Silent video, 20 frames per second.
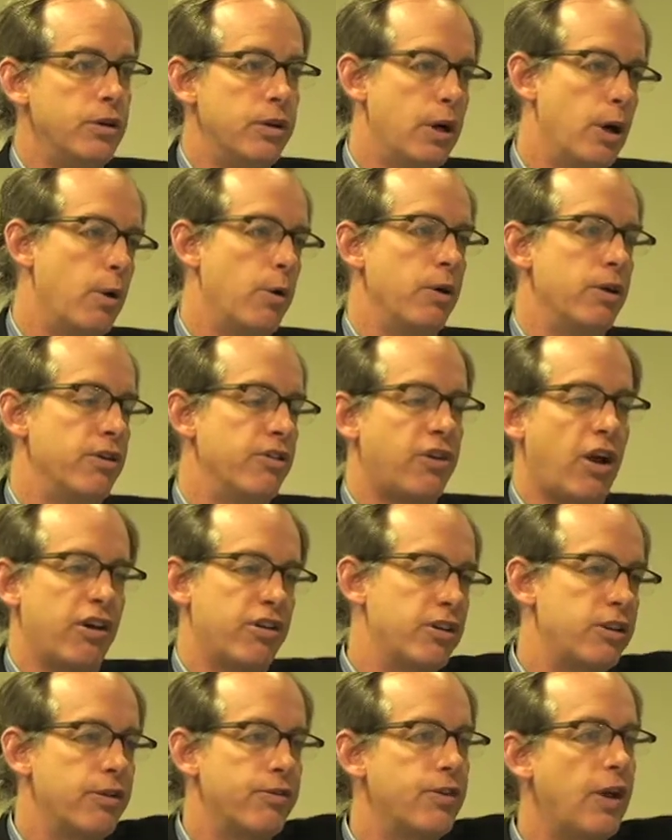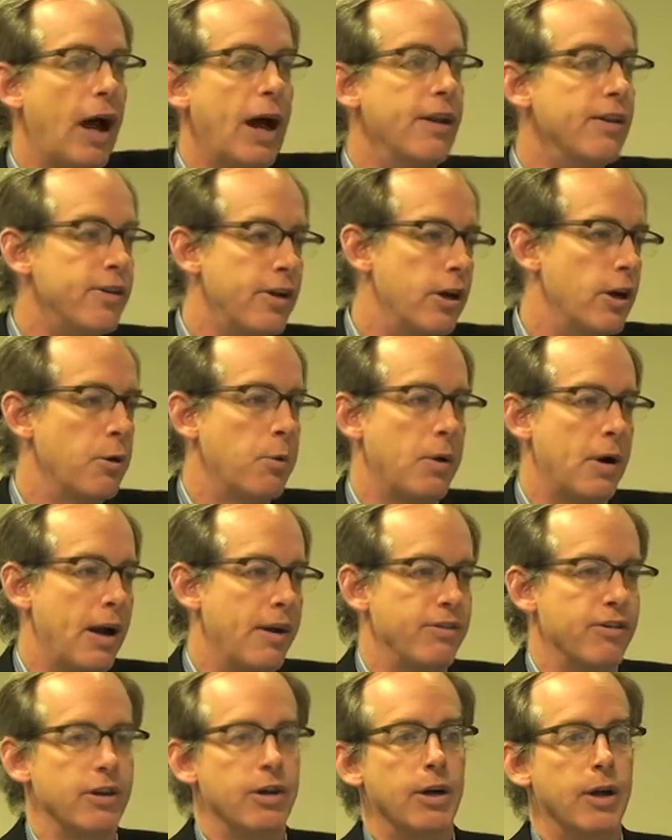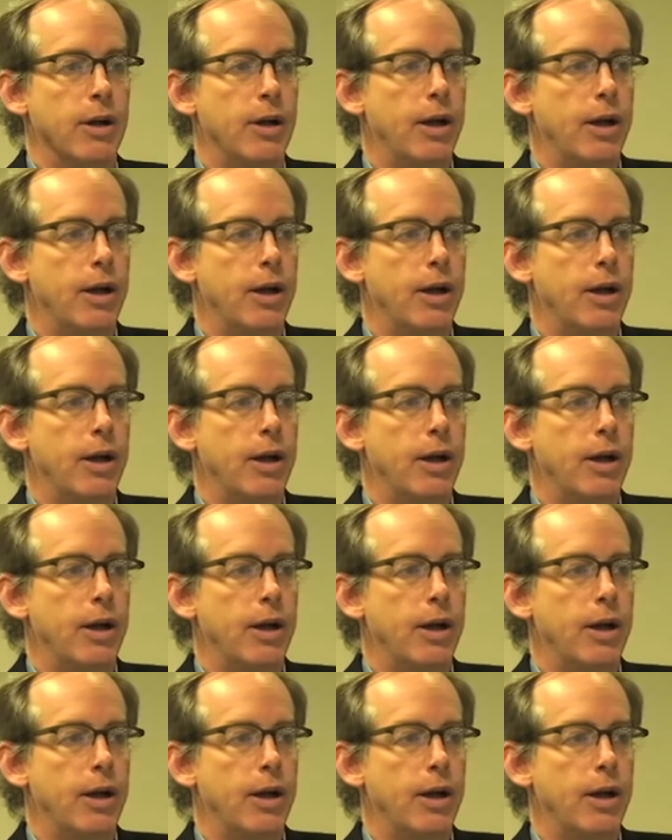you know, in discussions of Dante or whatever,